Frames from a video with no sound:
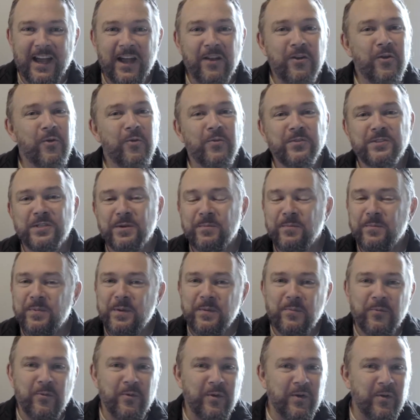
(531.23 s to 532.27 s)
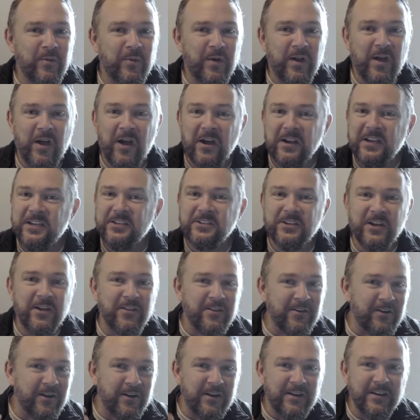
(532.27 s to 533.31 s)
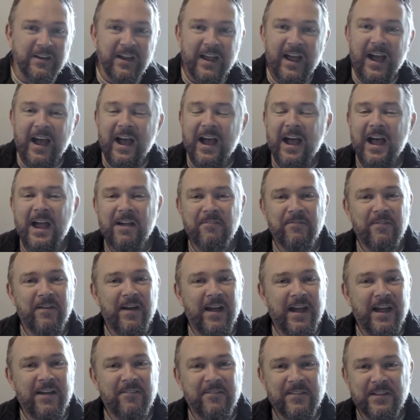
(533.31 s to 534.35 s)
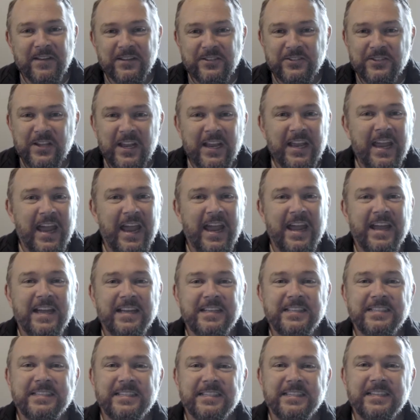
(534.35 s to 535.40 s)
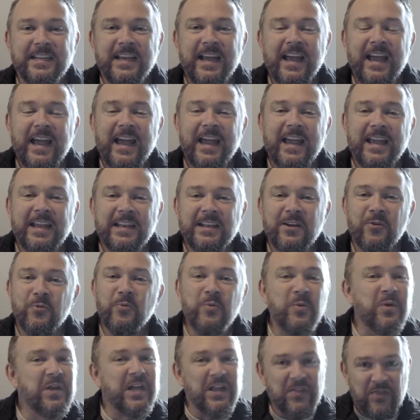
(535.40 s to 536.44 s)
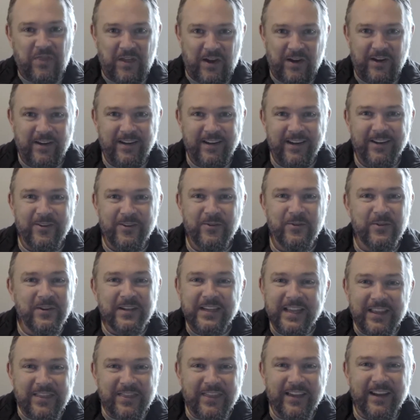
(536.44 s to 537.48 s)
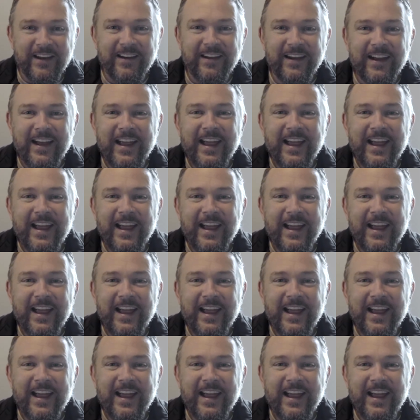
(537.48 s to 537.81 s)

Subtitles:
I know some people are going to want to hug each other and high five and shake hands, and we'll get there. We'll get there.